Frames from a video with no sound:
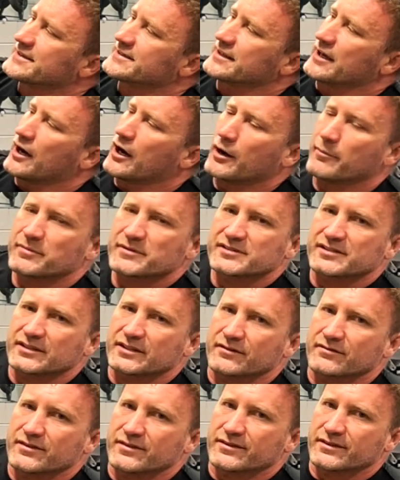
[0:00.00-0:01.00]
the opposite
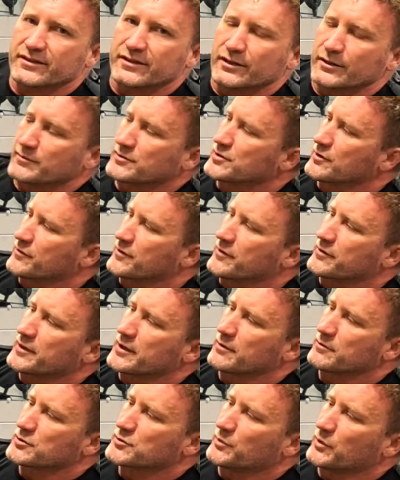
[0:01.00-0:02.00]
of the thumb. So if the
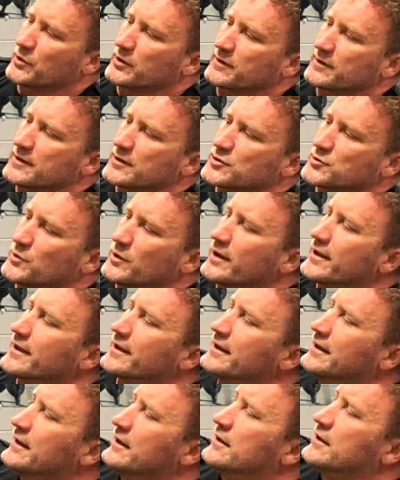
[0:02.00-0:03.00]
thumb is pointing this
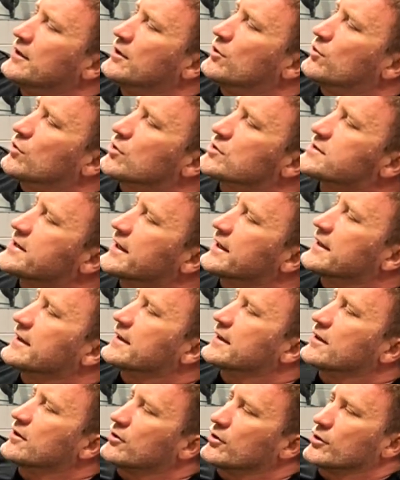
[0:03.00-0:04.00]
way, we're taking
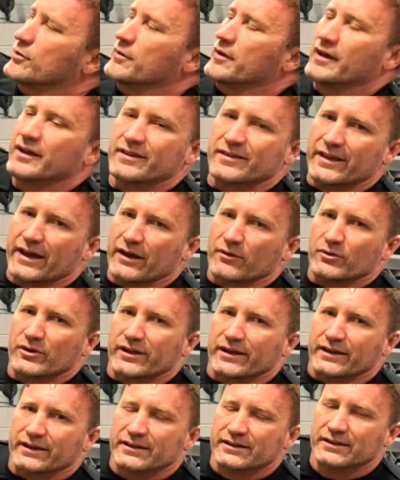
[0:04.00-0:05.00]
the arm that
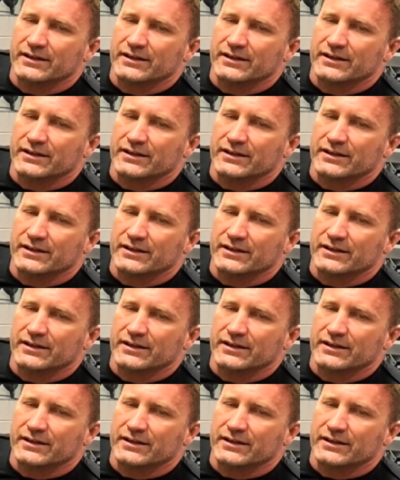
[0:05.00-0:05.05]
way.